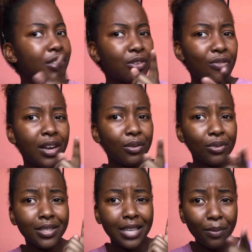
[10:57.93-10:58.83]

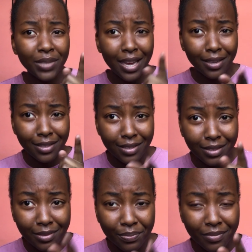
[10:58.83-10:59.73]
overlook
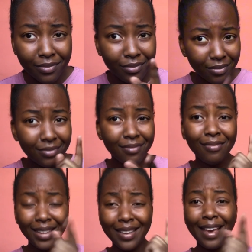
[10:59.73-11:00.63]
subjects.
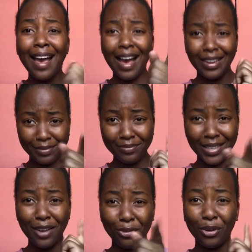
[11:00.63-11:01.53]
Yeah,
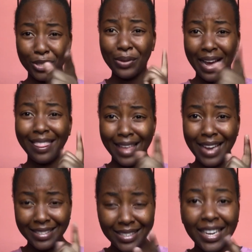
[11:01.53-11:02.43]
I forgot to add
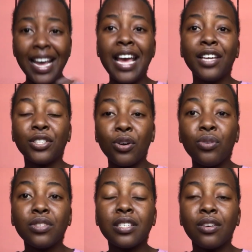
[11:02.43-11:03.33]
that. Don't